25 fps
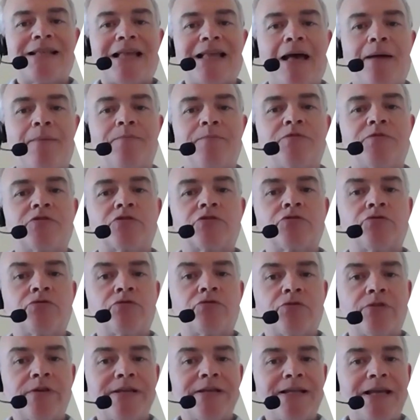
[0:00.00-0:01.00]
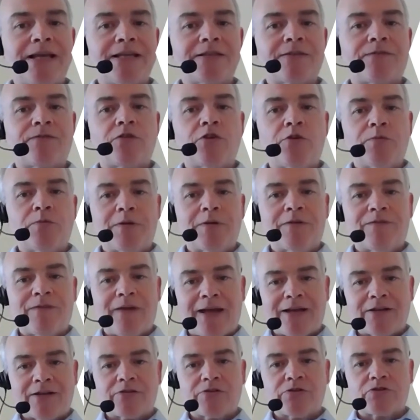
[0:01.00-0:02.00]
lab, three days of human
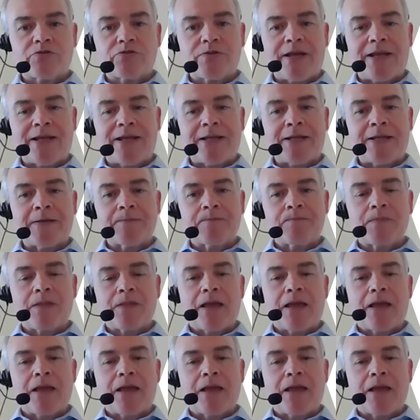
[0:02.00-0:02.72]
factors training,